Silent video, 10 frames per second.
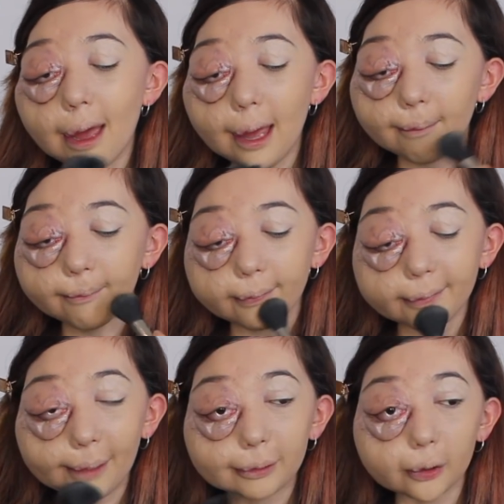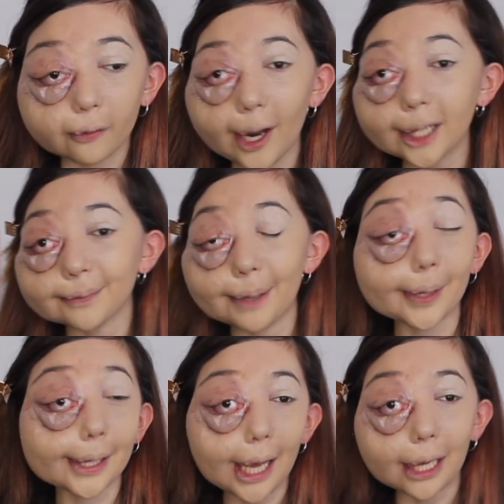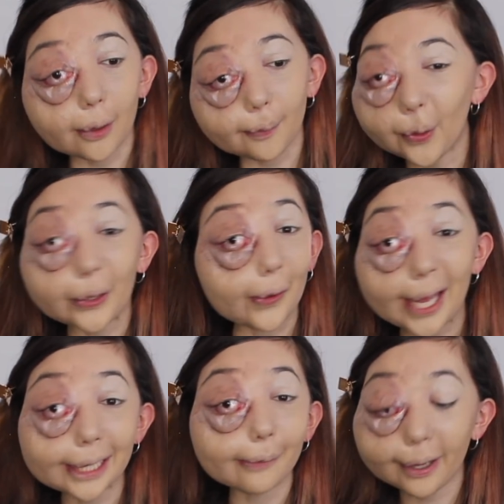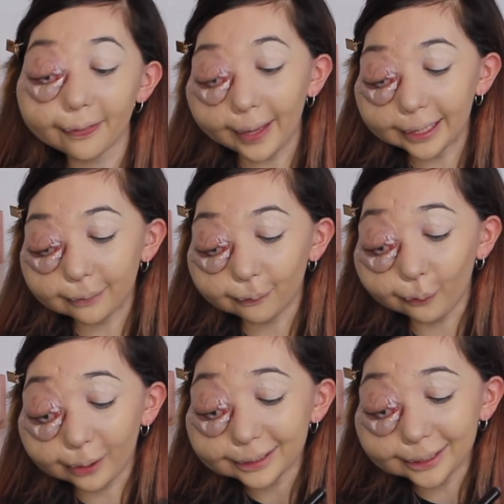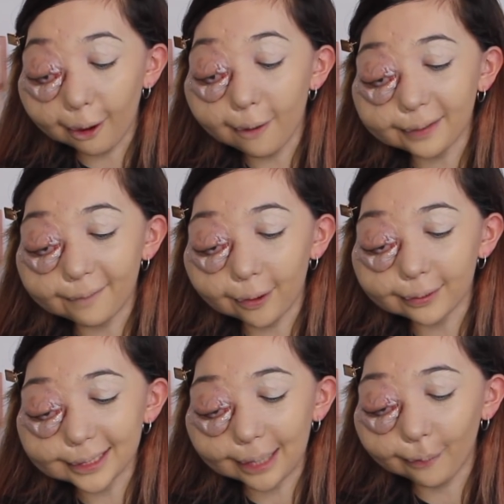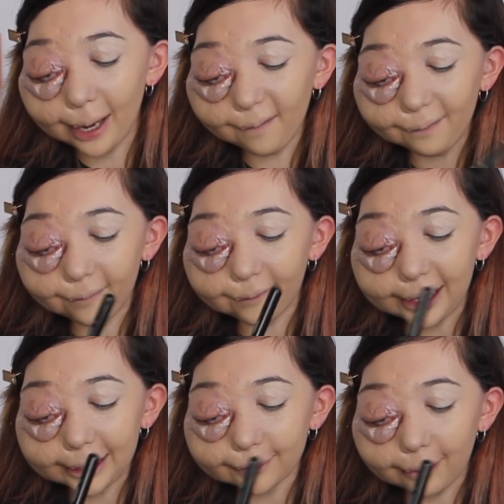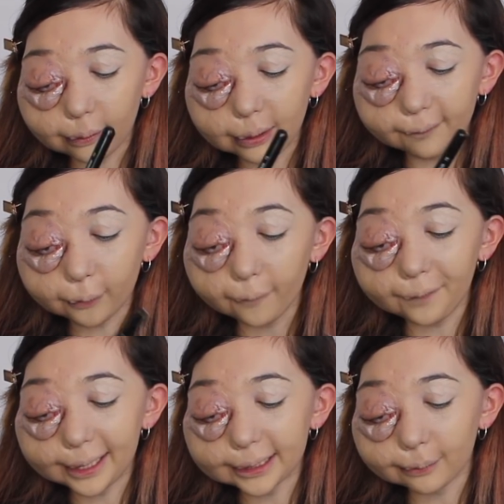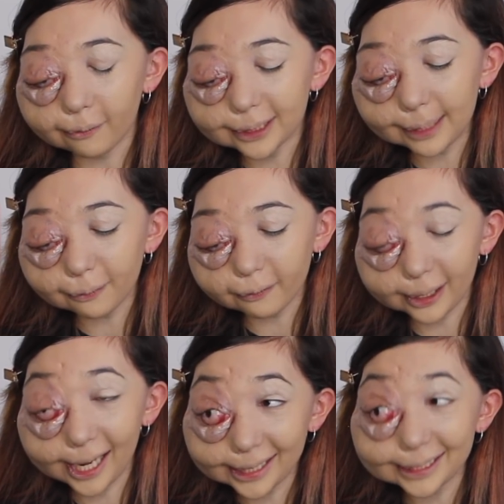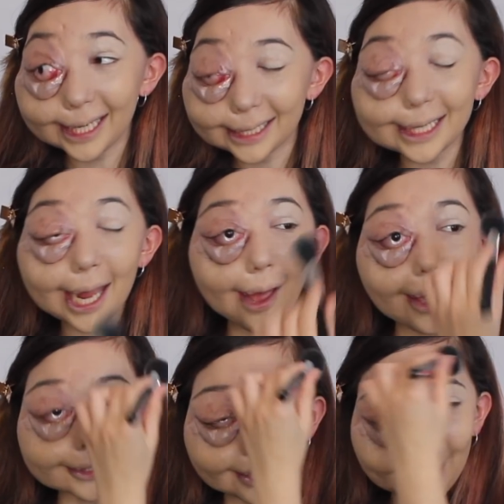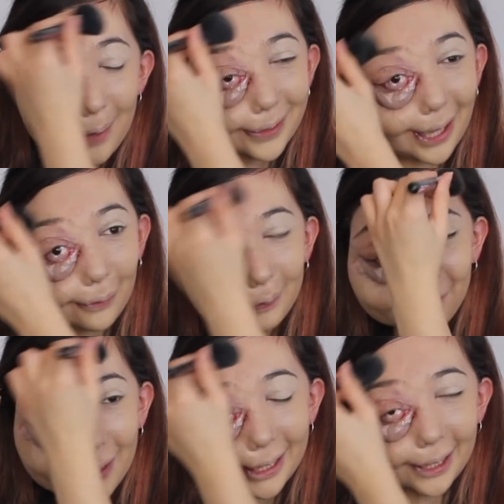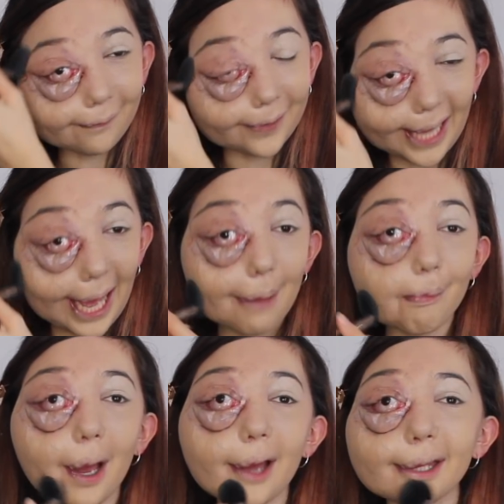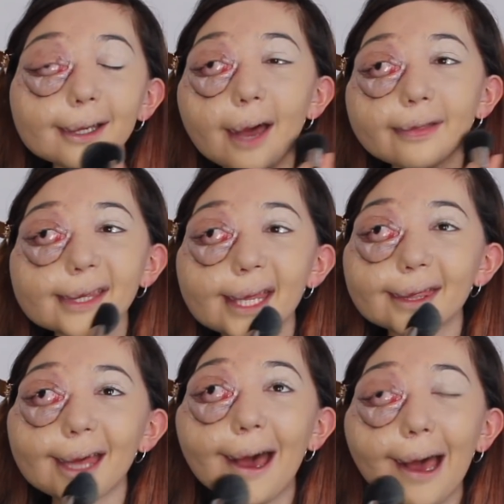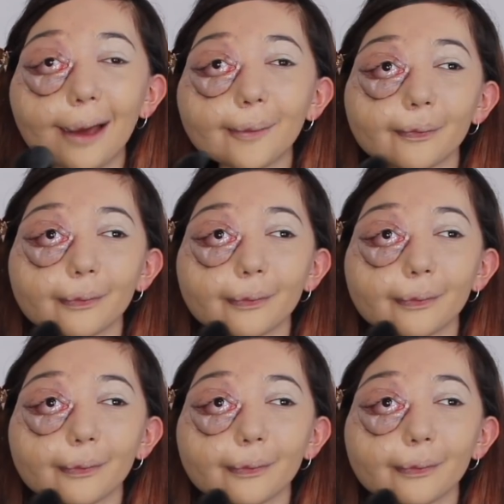that was your crush, maybe a girl or a boy or anyone that you wanted to know if they felt the same way, if your feelings were reciprocated. So maybe that would be really good for that. But I think other than that,